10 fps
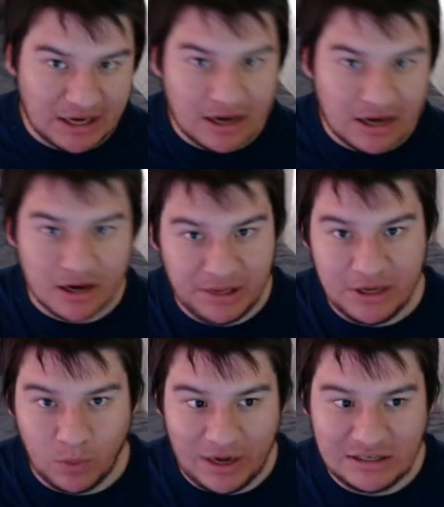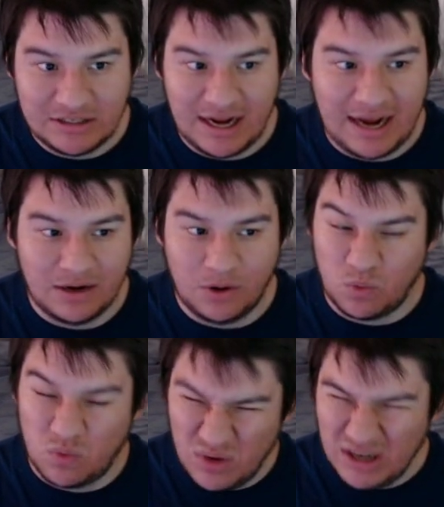complete waste and a
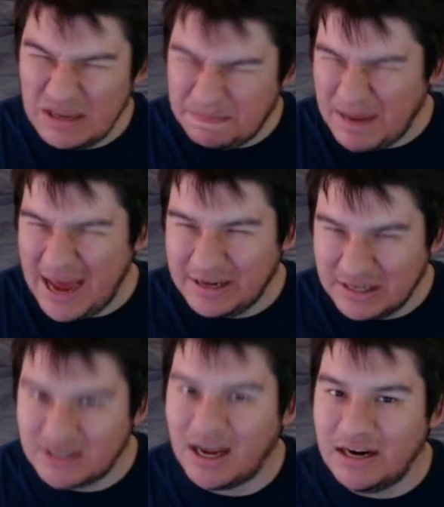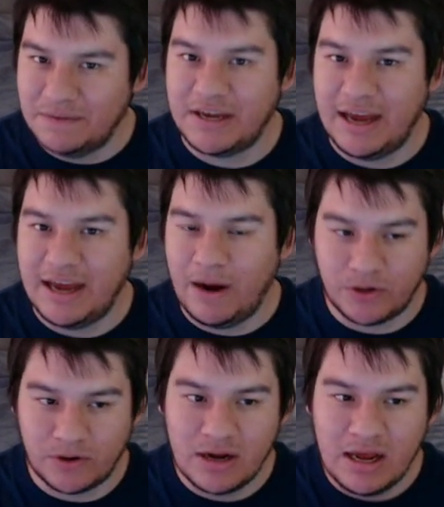really bad design of a
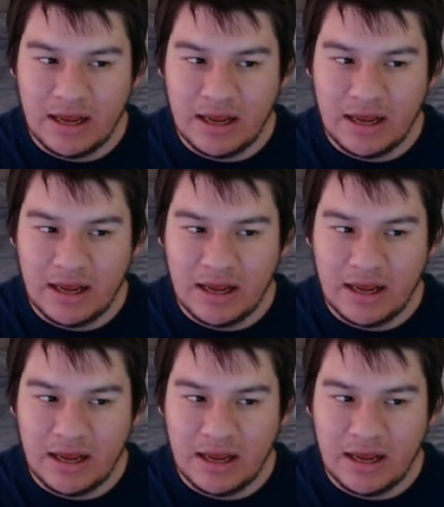character,